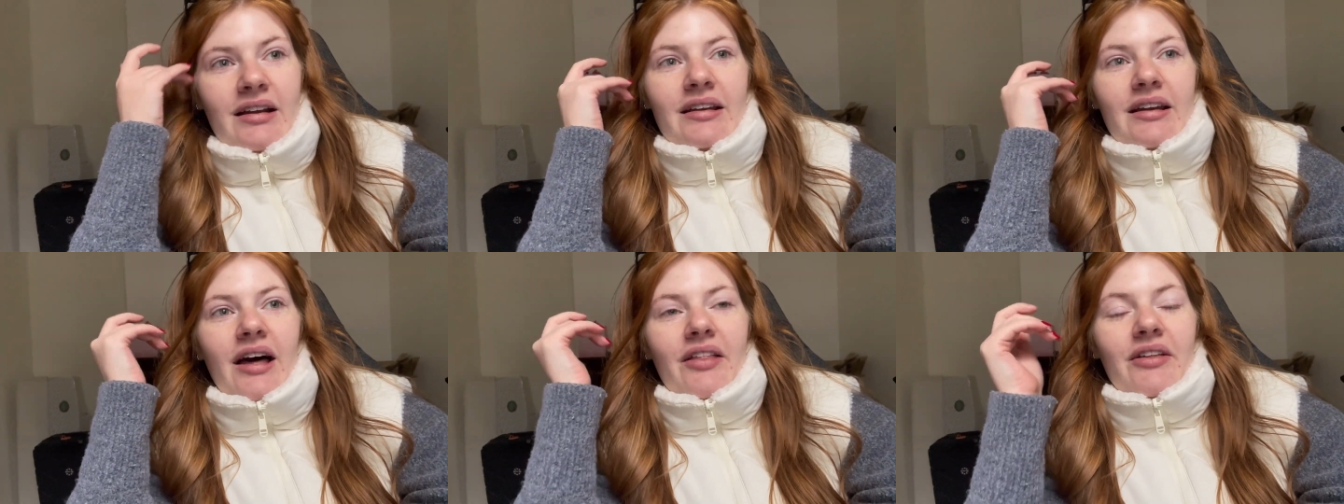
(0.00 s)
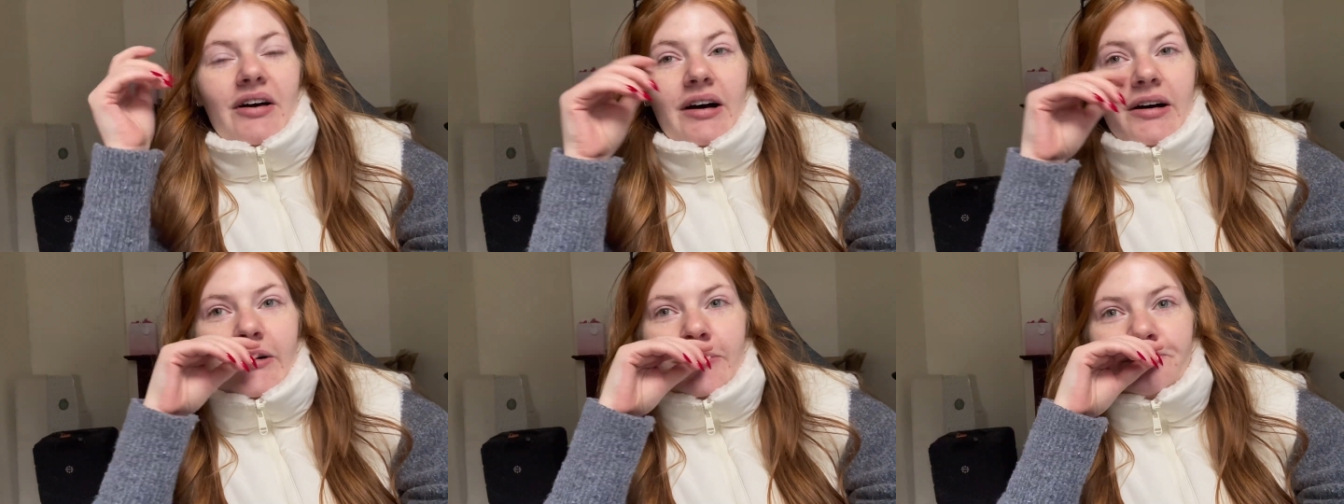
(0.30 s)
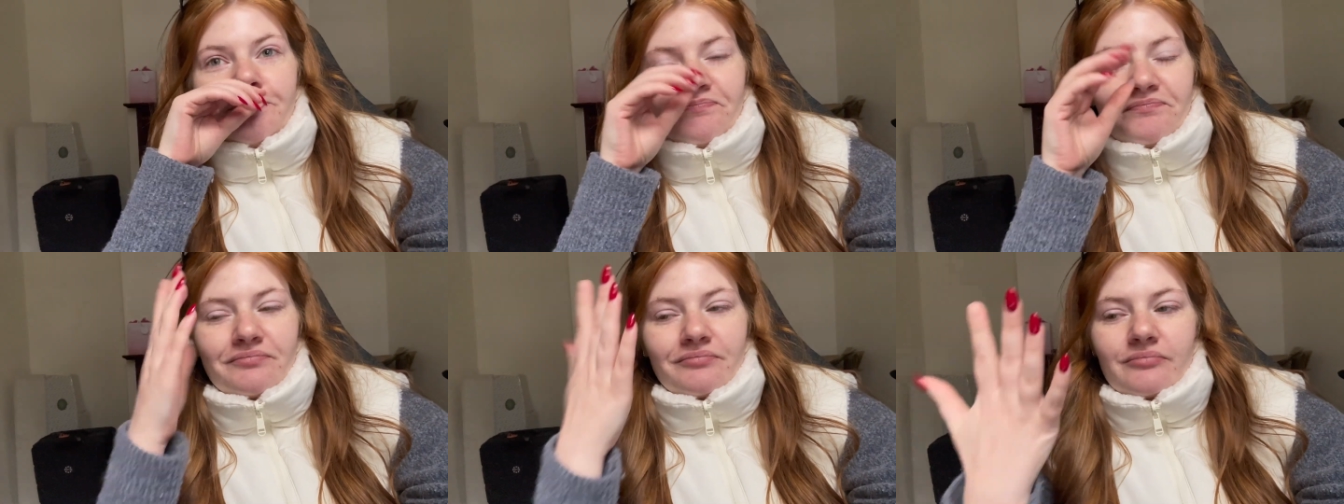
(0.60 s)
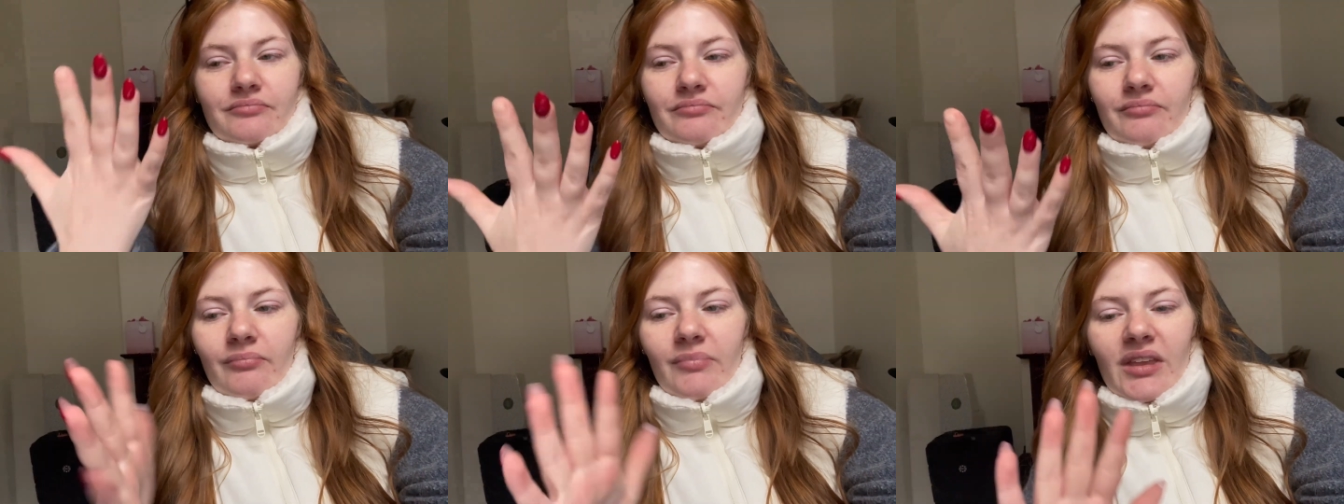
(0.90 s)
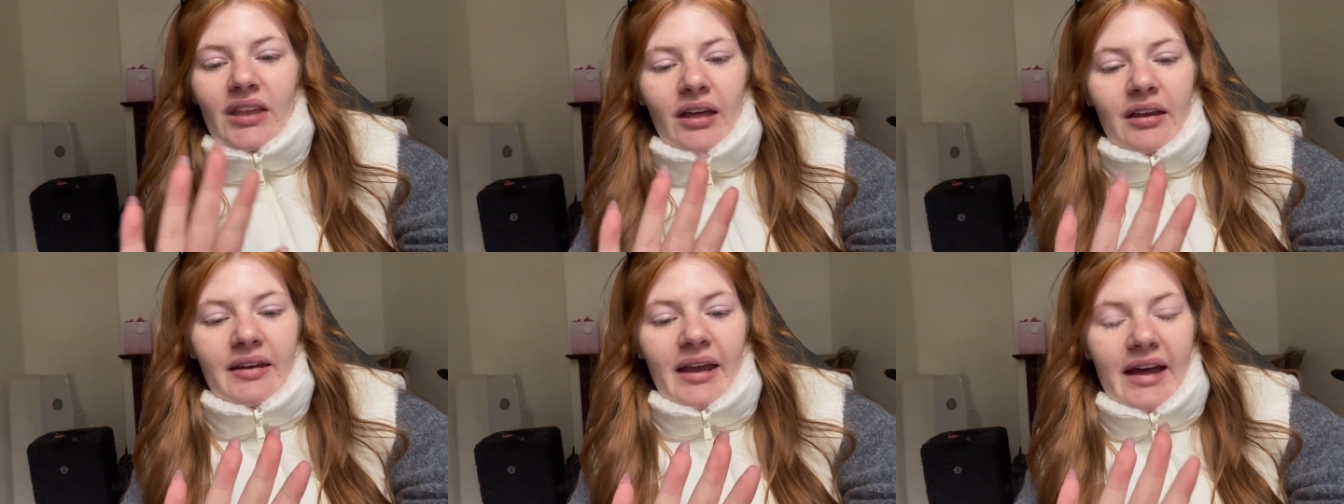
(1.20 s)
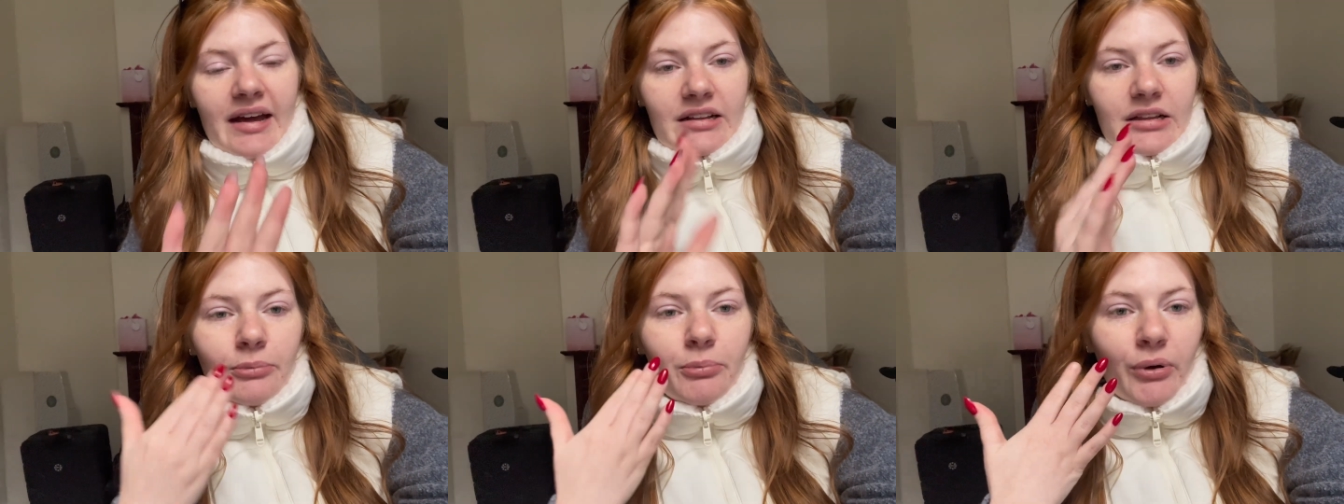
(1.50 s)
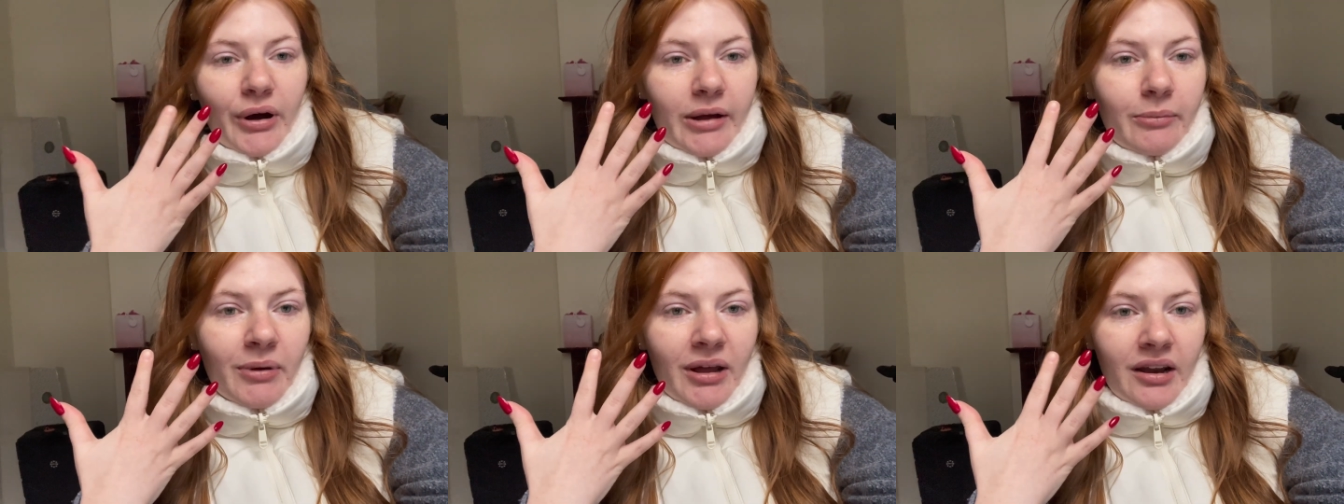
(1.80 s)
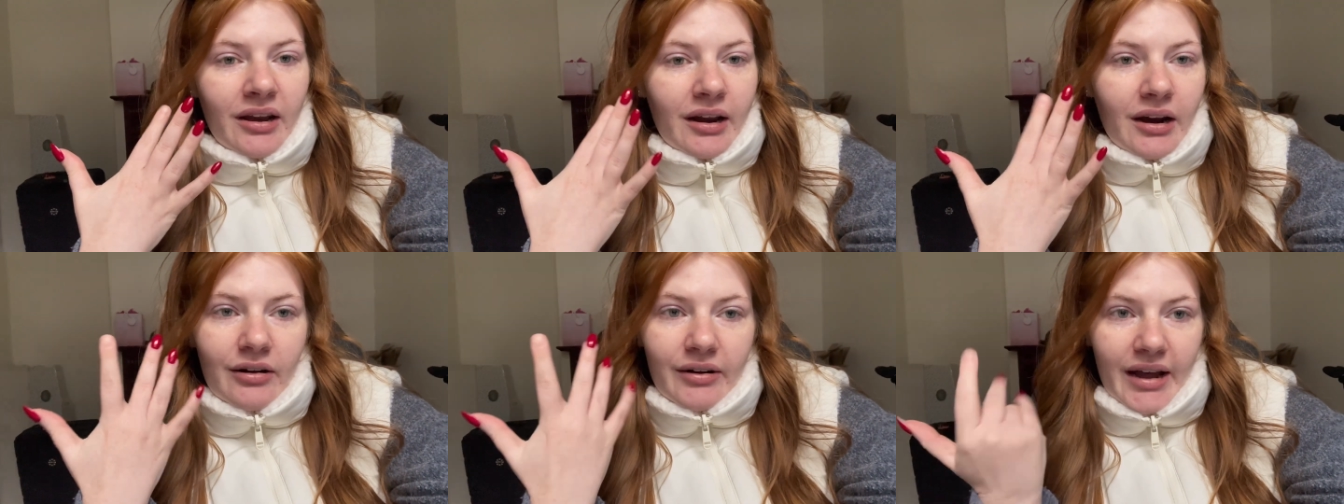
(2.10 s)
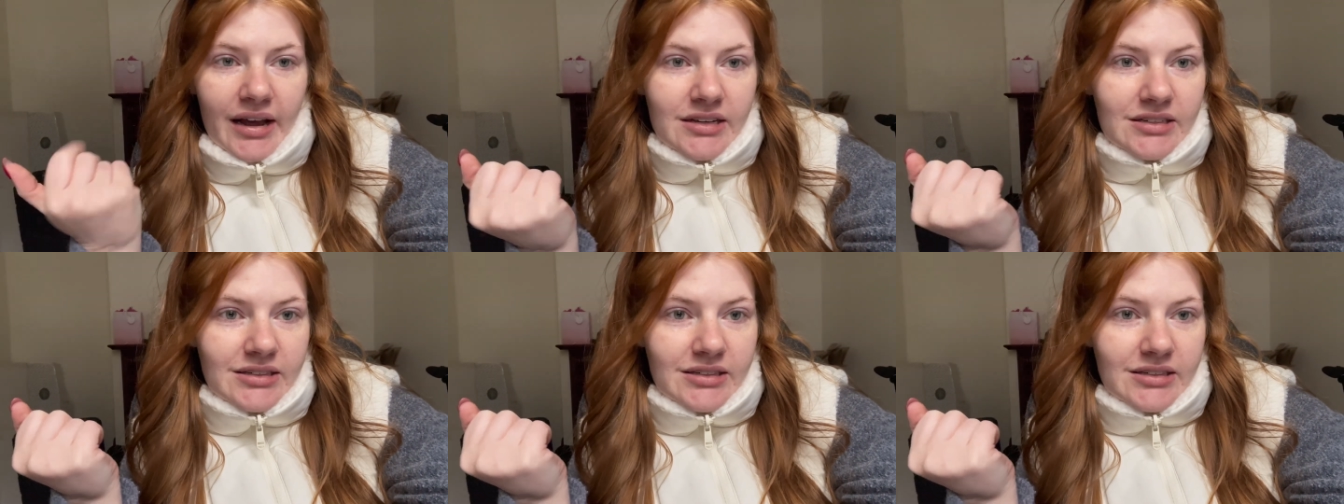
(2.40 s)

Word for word: another nail appointment and I'll get